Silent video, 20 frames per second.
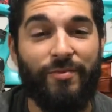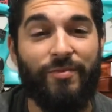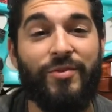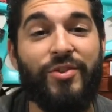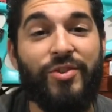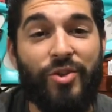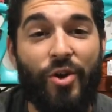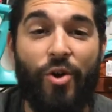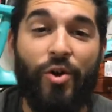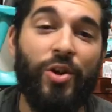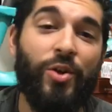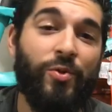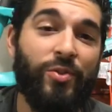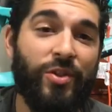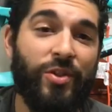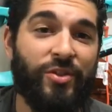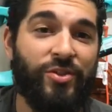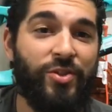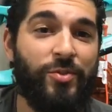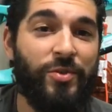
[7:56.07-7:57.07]
It was Tony with
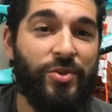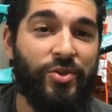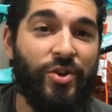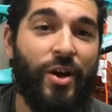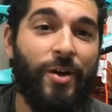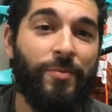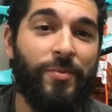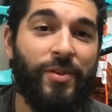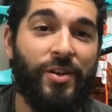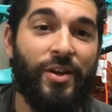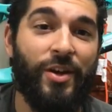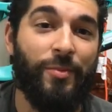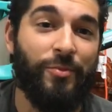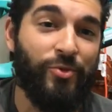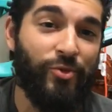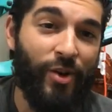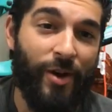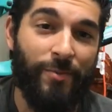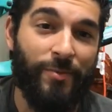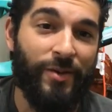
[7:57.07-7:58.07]
MTBdropIN, and I'm
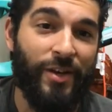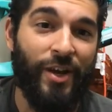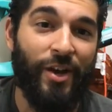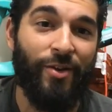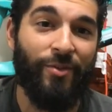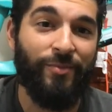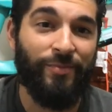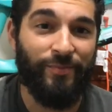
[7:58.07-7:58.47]
dropping out.